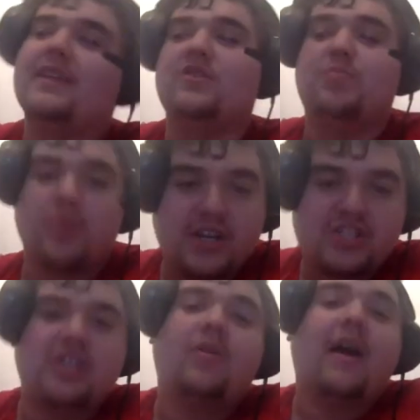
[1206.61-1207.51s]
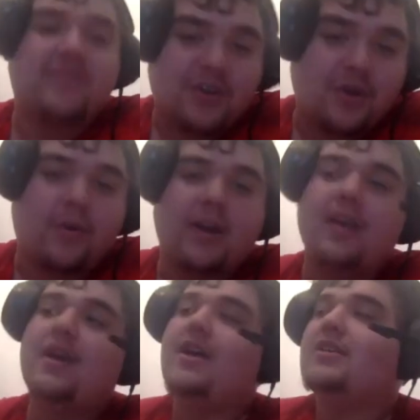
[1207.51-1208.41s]
Like, you preach it, you have to do it.
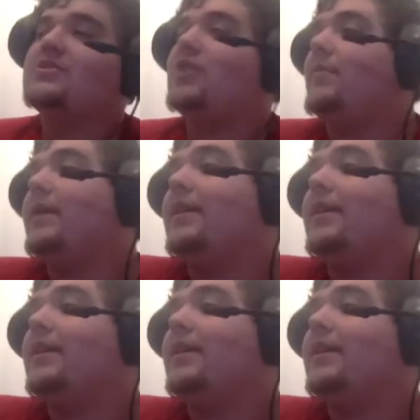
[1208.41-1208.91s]
So,